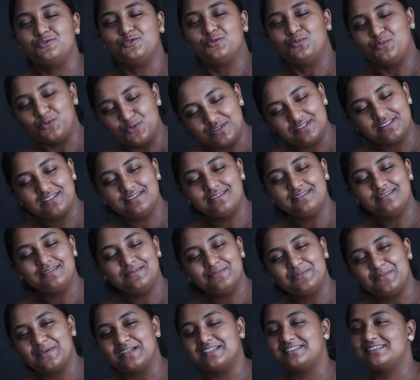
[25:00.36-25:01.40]
to put in,
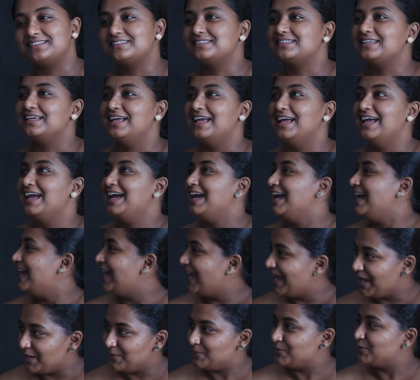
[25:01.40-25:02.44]
but
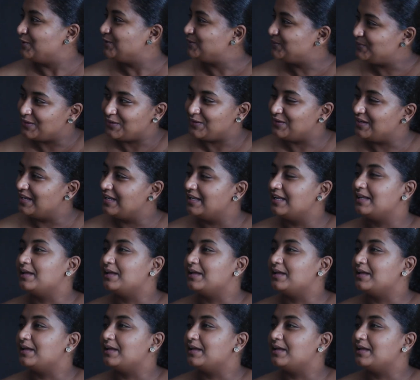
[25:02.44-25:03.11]
I'm not proud.